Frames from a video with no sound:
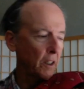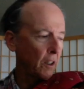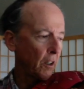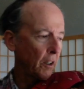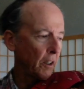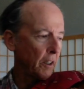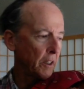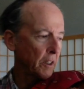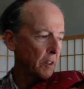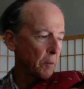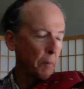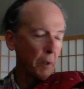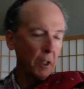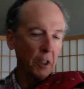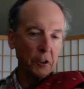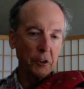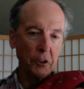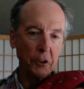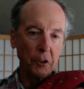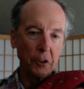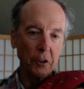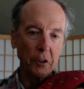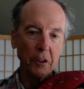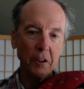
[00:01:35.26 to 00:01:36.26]
in the
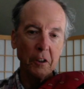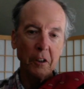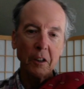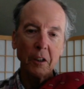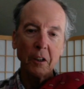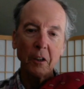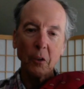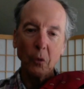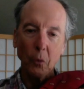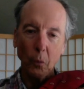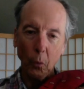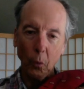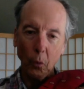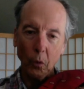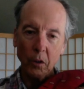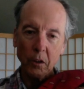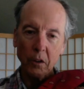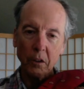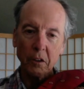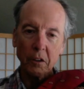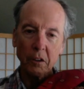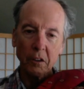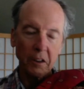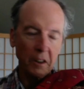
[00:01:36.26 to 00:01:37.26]
measure,
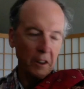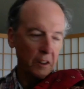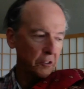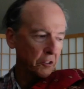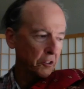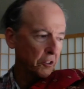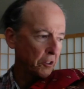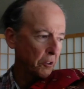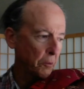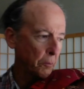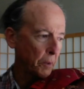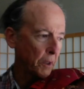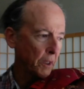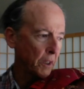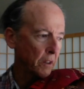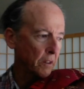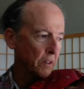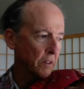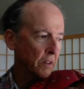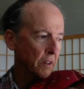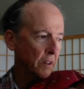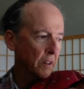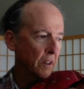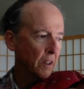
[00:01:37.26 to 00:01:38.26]
quarter gets the
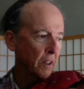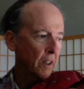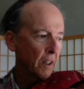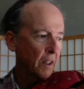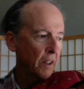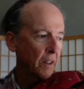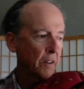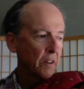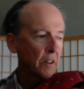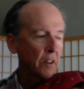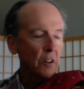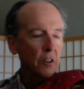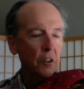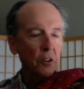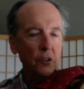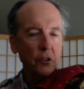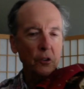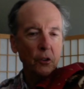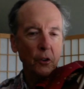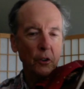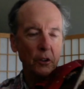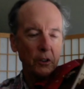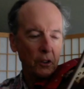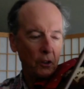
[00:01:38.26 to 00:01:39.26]
beat.
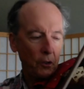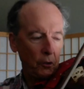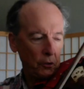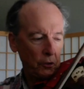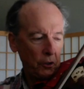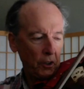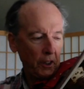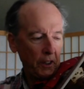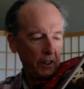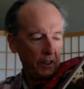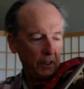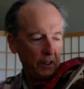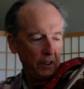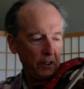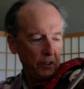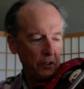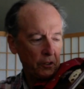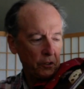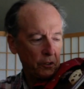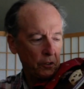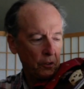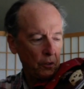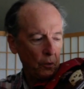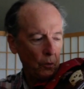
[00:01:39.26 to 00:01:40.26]
So it goes like
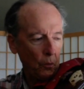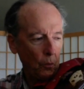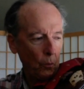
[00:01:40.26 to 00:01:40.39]
this.